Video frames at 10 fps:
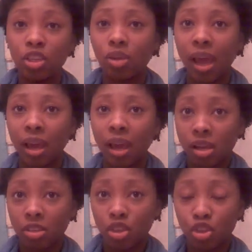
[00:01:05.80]
to do like
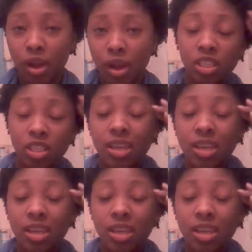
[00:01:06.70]
a stretch